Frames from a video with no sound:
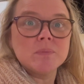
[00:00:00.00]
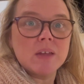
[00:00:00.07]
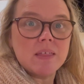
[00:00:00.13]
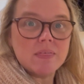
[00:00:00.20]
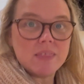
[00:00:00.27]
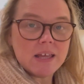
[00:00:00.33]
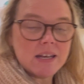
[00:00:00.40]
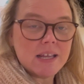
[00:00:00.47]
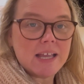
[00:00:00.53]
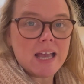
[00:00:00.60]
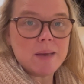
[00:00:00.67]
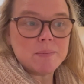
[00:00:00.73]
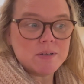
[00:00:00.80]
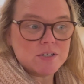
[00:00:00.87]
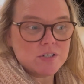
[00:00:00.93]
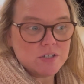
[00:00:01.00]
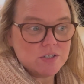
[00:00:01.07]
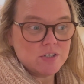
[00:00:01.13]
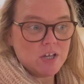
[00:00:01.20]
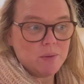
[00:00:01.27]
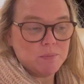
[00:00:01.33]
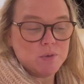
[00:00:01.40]
Then the cabbage on
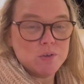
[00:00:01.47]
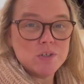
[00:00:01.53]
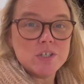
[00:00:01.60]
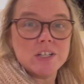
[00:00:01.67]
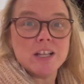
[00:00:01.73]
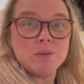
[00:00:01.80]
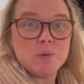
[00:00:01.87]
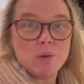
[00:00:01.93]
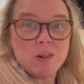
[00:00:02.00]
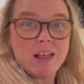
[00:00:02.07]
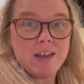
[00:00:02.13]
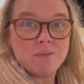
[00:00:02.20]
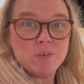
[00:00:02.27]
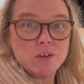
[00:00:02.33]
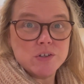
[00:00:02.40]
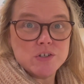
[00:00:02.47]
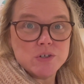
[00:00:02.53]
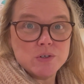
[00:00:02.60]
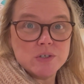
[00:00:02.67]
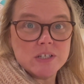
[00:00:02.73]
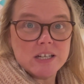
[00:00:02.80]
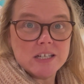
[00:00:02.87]
top. Usually we'll have on
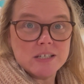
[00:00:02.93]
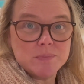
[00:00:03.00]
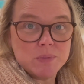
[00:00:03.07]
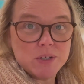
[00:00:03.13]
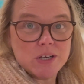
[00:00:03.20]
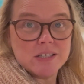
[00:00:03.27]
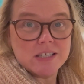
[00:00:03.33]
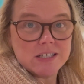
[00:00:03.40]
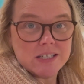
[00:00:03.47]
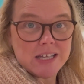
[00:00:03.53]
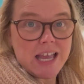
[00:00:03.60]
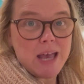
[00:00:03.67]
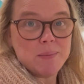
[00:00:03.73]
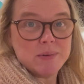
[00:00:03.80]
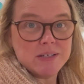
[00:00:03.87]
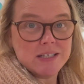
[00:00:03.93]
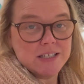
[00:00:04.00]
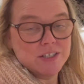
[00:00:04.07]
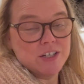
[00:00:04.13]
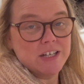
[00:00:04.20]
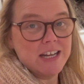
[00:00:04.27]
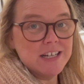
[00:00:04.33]
Tuesdays because it's cabbage and
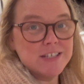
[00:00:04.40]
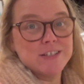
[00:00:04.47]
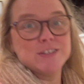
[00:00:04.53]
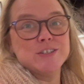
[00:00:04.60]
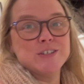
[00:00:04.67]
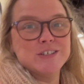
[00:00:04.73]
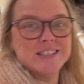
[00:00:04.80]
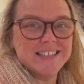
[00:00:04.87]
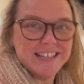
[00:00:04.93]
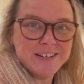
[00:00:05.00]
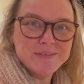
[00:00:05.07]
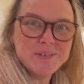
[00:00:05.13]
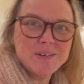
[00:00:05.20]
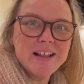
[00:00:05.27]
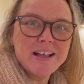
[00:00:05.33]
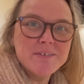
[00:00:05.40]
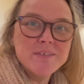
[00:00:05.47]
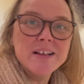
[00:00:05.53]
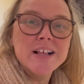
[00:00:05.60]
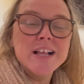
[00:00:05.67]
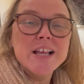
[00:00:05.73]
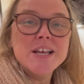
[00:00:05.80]
Kardashian Tuesday, we would have
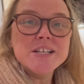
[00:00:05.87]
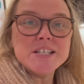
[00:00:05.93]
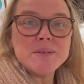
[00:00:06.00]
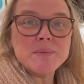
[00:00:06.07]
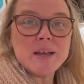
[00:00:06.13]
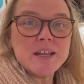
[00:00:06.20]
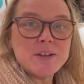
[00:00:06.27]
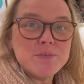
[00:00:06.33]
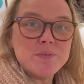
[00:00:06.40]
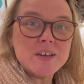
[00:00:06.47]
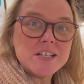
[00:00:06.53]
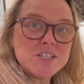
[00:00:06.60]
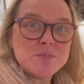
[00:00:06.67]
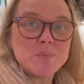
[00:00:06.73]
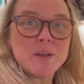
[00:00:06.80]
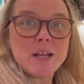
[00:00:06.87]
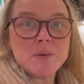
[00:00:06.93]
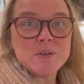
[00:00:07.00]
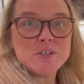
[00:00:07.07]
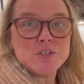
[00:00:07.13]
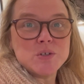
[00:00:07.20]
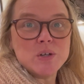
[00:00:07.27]
some kind of fish, but I
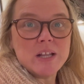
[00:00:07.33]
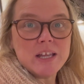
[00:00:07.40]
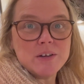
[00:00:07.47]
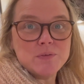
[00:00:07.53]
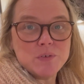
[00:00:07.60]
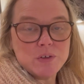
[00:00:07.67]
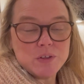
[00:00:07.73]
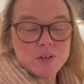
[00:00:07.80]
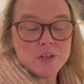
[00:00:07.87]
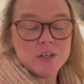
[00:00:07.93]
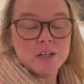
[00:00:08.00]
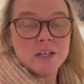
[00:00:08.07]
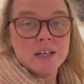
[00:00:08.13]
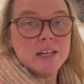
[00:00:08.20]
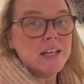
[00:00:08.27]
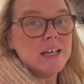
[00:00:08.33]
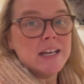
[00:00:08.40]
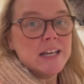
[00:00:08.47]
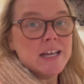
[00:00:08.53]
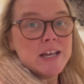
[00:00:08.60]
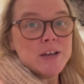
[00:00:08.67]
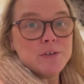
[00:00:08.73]
was too late for the
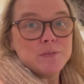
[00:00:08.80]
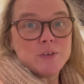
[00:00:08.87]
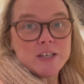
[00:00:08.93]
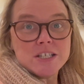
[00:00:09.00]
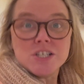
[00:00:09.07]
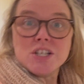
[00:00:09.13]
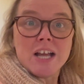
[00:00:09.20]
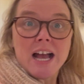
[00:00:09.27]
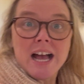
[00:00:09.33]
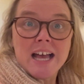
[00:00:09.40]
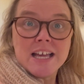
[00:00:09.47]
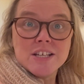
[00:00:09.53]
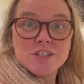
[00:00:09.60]
fish guy.